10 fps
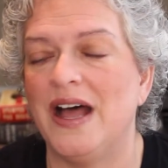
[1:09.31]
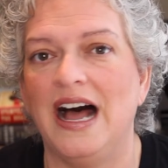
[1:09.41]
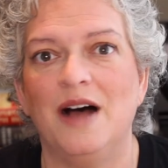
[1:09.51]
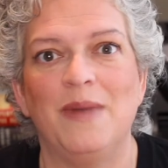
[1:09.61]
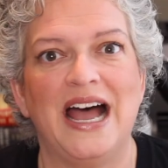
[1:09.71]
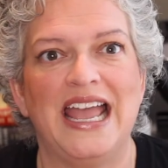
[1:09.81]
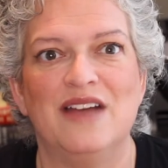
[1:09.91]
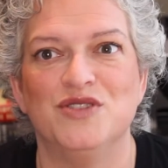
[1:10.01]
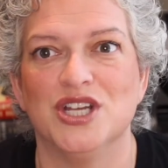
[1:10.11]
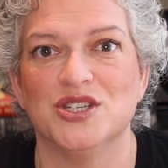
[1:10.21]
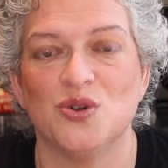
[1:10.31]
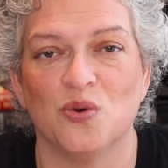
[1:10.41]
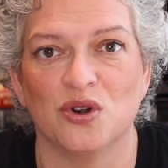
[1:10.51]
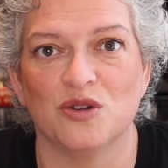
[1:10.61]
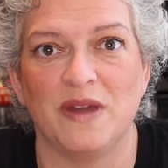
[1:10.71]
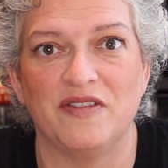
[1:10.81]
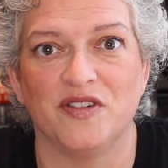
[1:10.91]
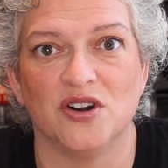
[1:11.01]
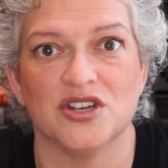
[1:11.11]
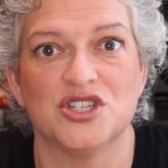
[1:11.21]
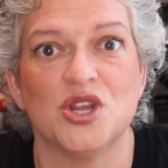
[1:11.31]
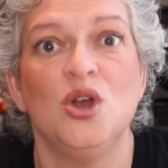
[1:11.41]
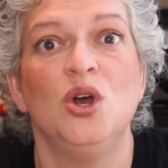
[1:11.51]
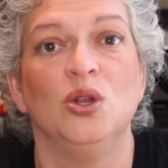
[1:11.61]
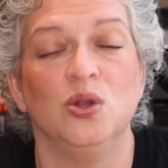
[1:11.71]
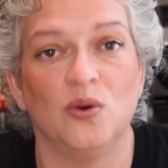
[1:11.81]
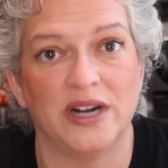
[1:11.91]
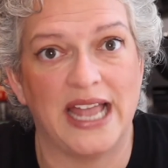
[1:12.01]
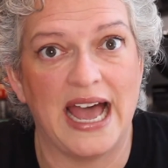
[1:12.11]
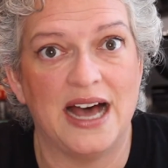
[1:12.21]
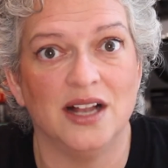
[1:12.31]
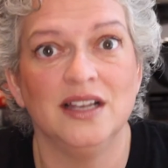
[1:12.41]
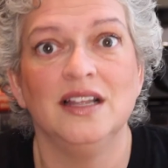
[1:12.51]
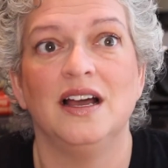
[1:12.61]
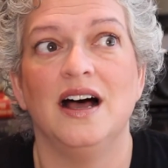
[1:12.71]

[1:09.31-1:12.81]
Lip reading: I have just ordered my first L'Oreal